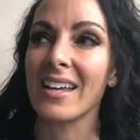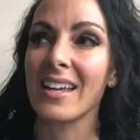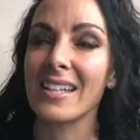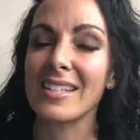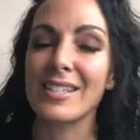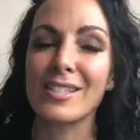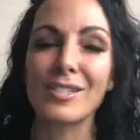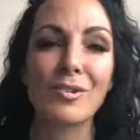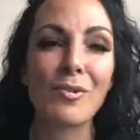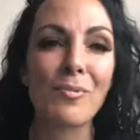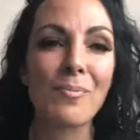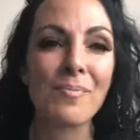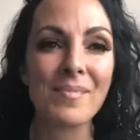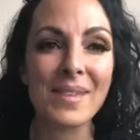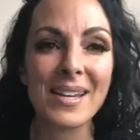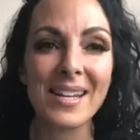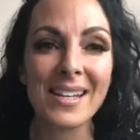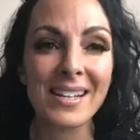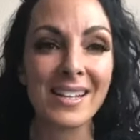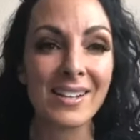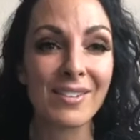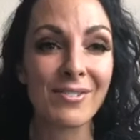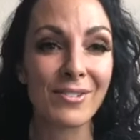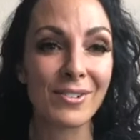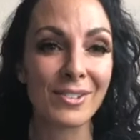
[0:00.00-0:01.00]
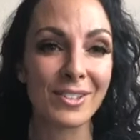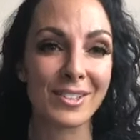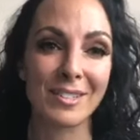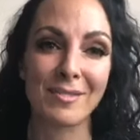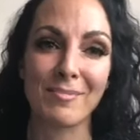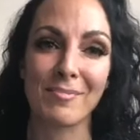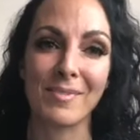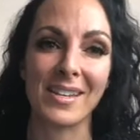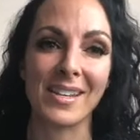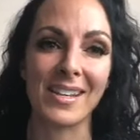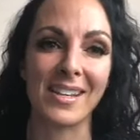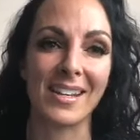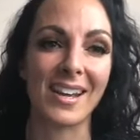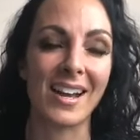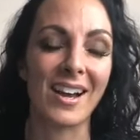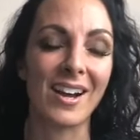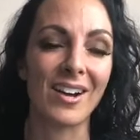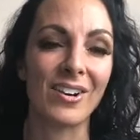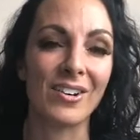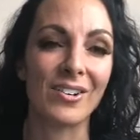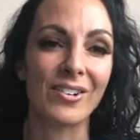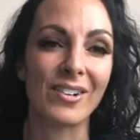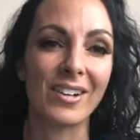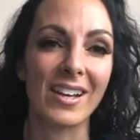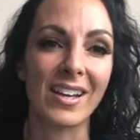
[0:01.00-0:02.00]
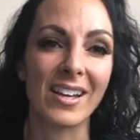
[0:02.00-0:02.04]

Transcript: it's so meaningful to me now.